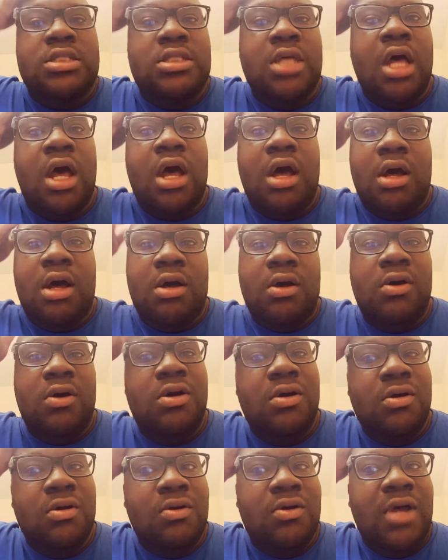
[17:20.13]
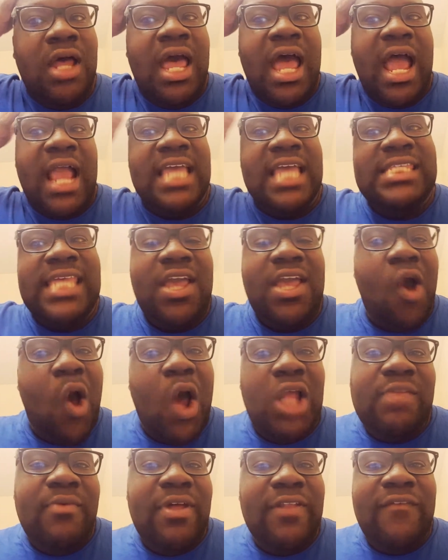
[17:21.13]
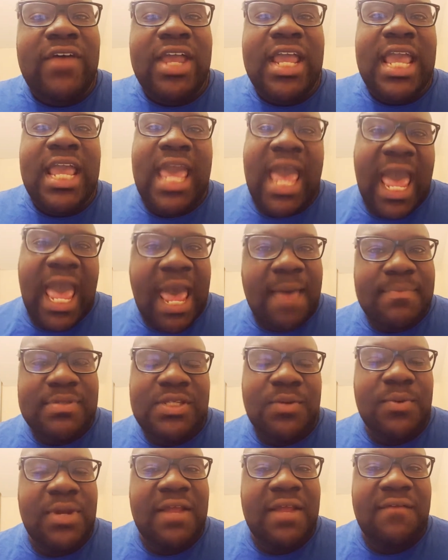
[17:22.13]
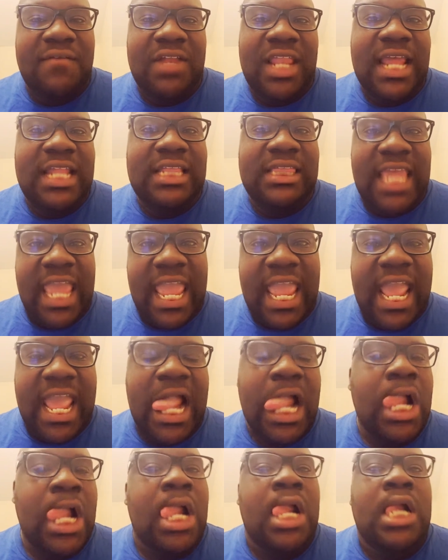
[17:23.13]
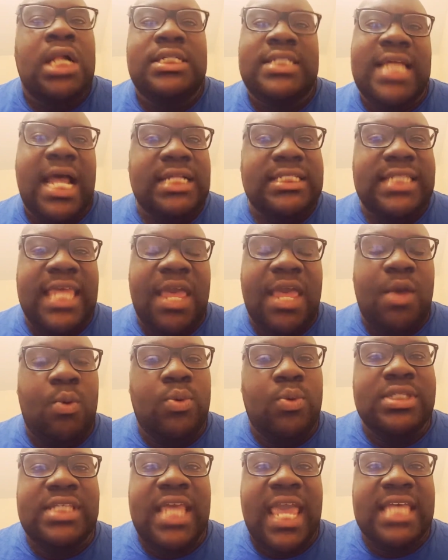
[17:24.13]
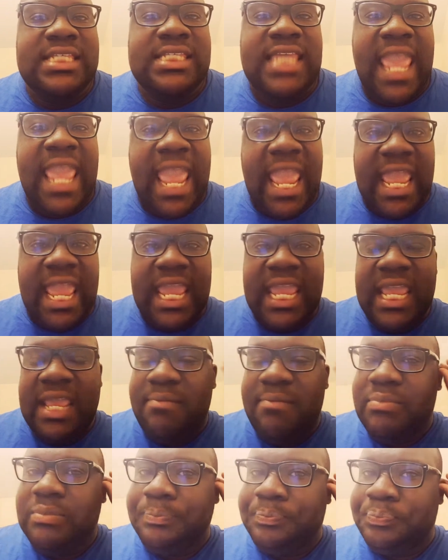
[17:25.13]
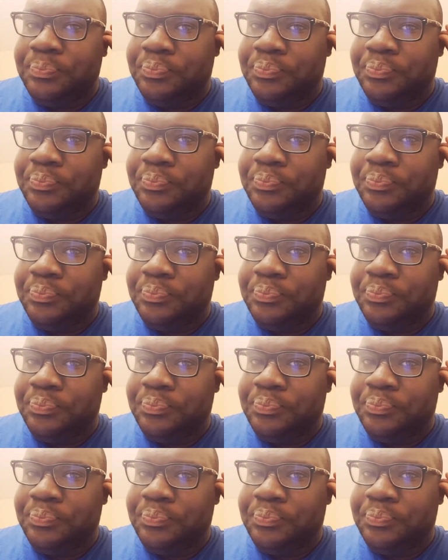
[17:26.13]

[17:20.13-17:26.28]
So, I guess they called the motherfucking cops or whatever like that. Dr. Edwards' ass came,